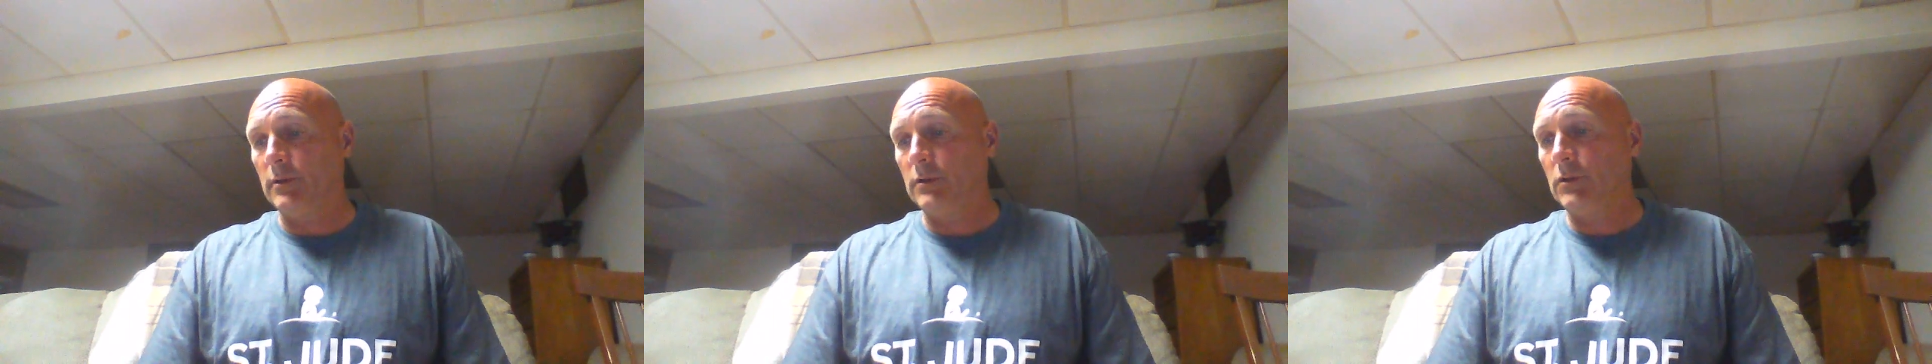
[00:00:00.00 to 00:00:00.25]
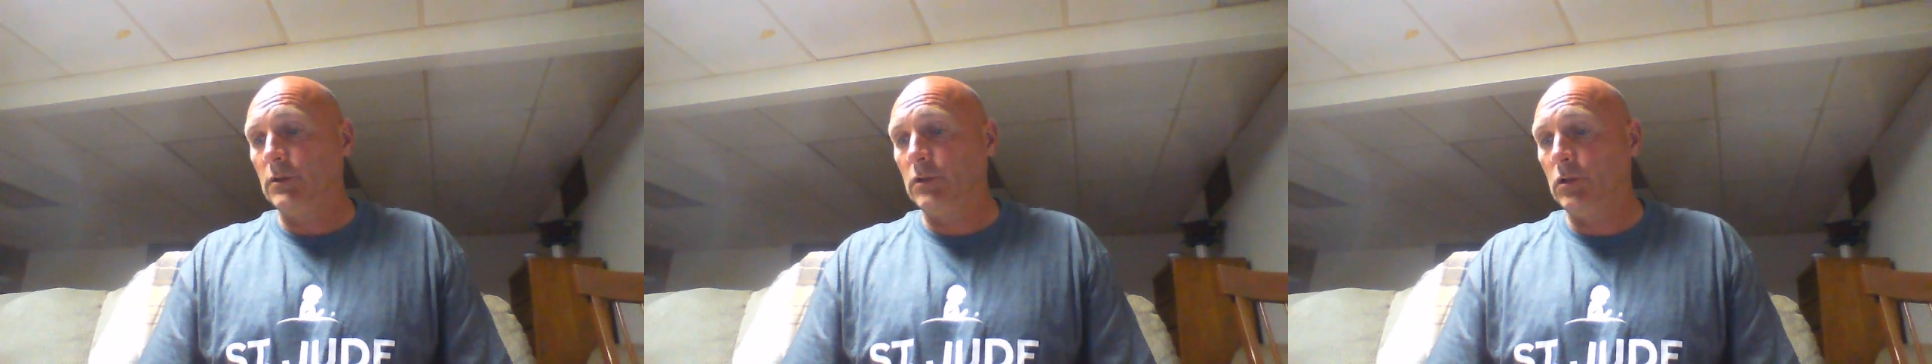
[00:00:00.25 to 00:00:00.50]

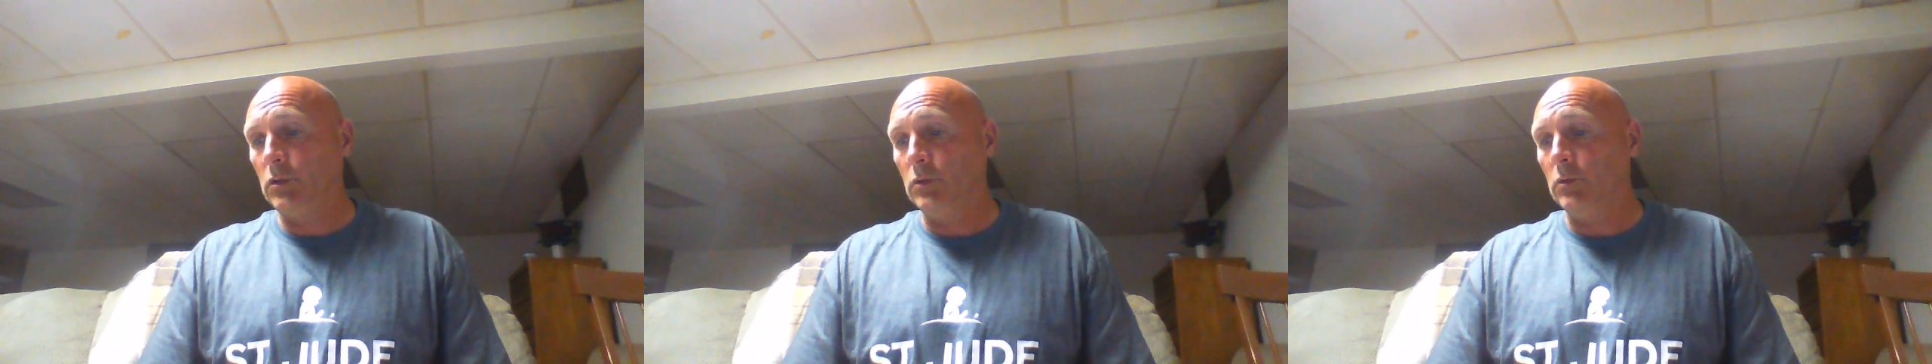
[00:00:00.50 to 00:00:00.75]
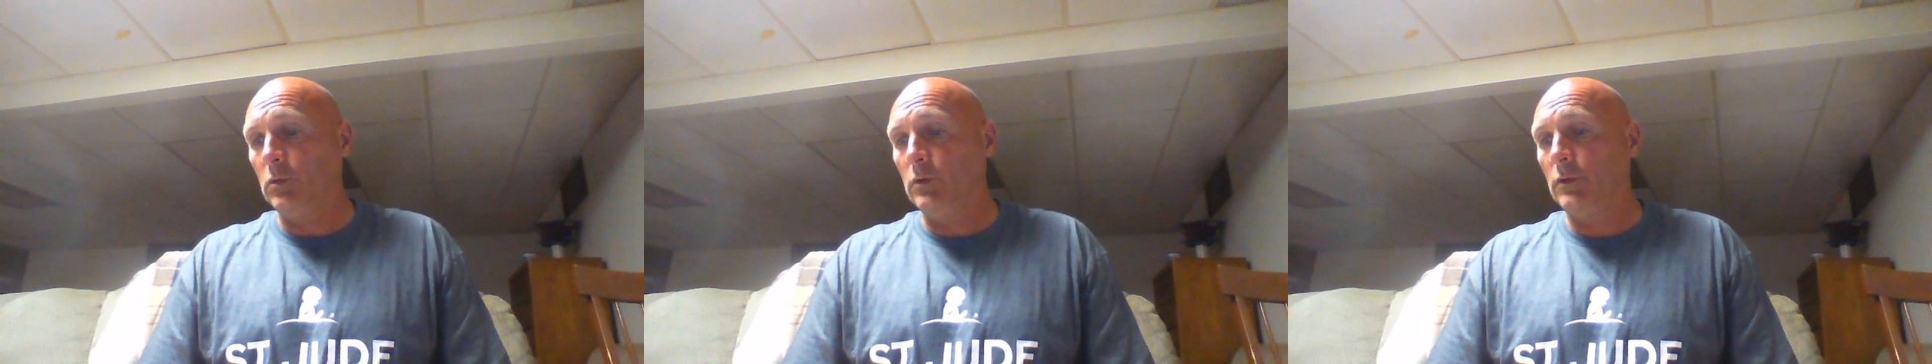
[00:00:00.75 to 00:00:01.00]
1,
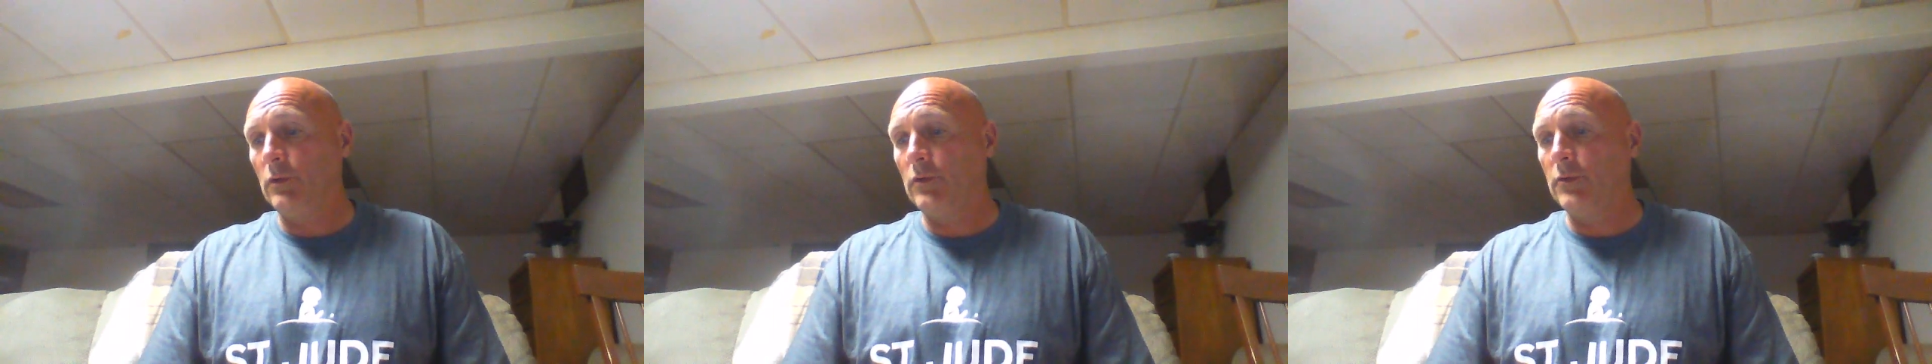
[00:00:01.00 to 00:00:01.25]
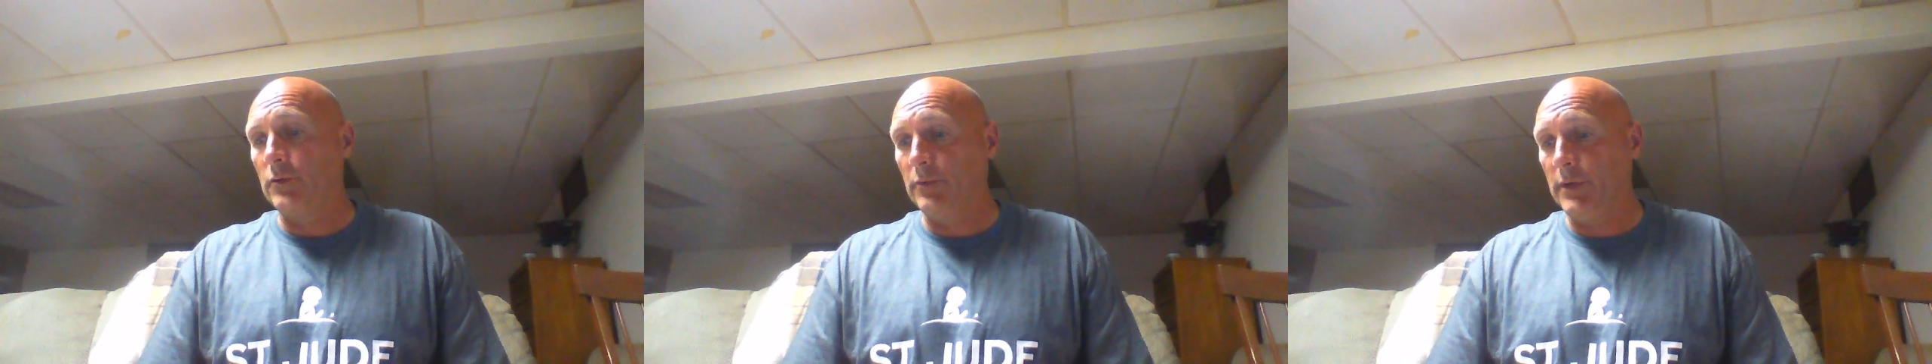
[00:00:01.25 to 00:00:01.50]
2,
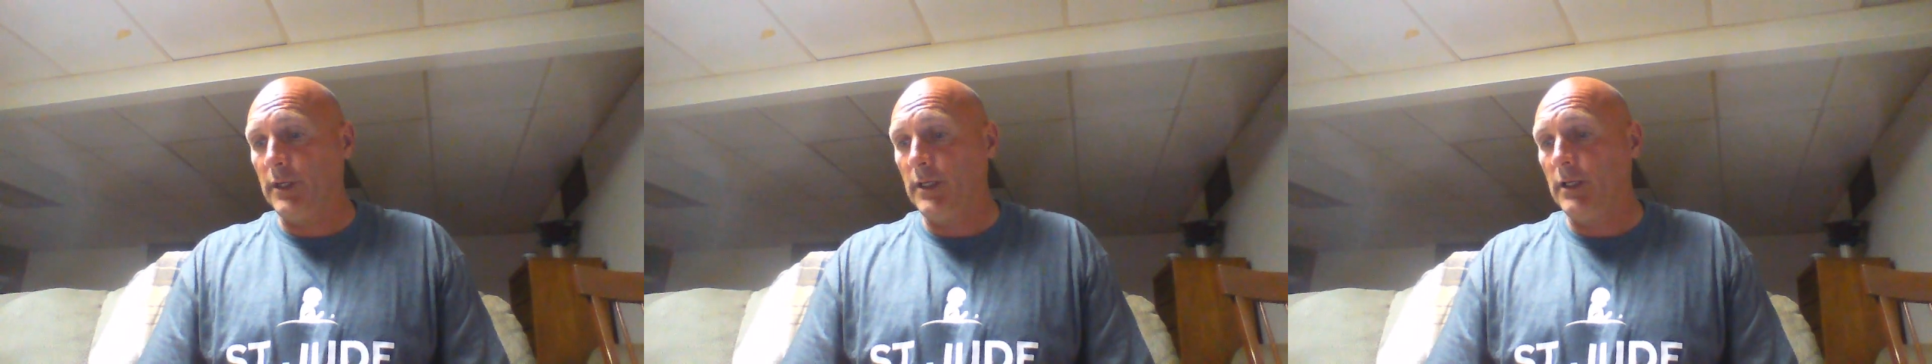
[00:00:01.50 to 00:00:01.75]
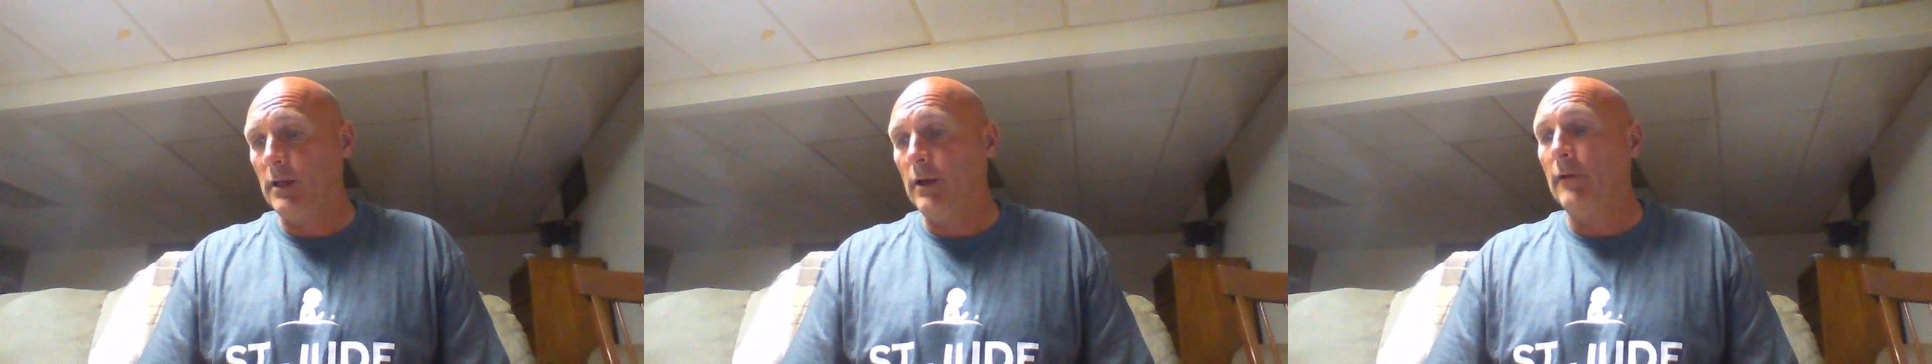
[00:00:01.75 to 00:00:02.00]
3,